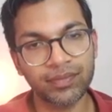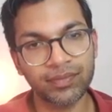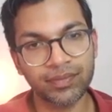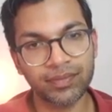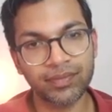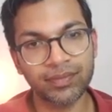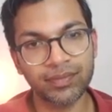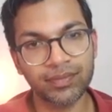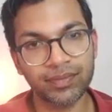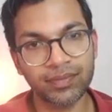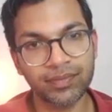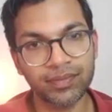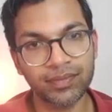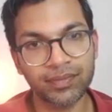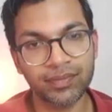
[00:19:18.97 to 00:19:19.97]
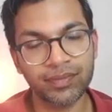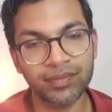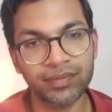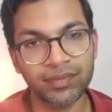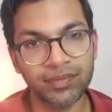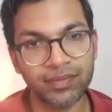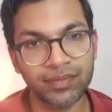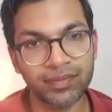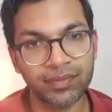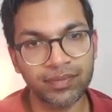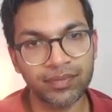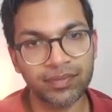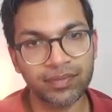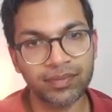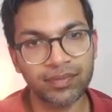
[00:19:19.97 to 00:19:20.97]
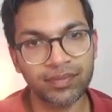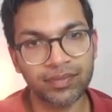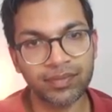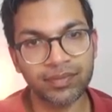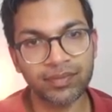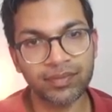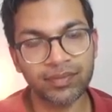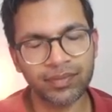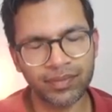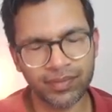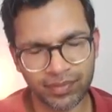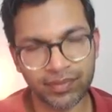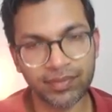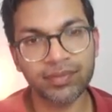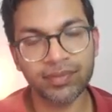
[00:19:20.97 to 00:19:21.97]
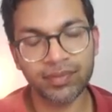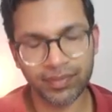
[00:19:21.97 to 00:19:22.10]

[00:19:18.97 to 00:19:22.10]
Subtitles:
(silent)